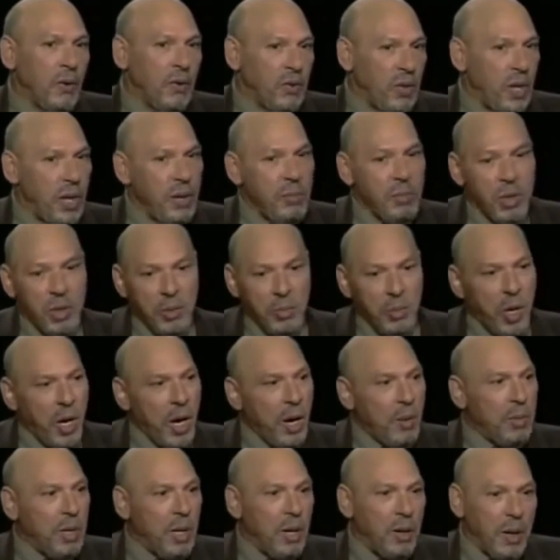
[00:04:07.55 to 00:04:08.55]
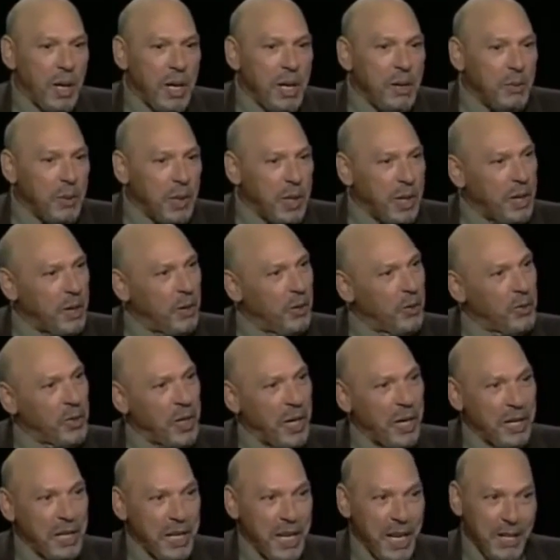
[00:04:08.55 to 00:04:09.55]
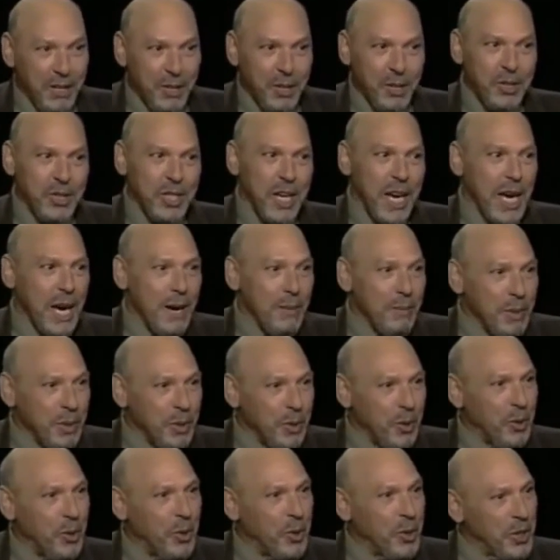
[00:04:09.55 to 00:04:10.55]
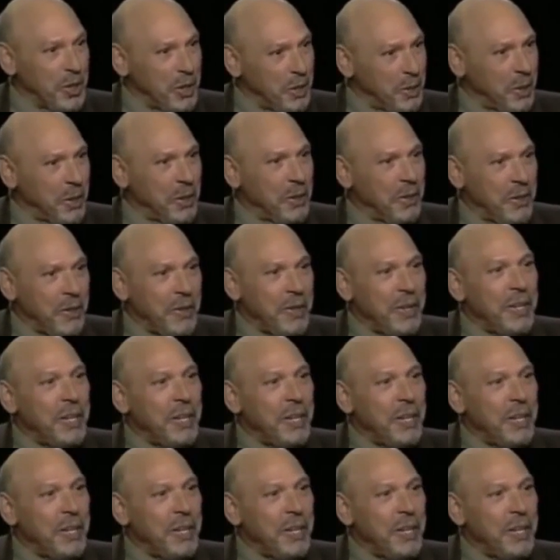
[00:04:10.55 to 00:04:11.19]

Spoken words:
The same as Muhammad Ali, when he goes out, he has the jab and the hook, and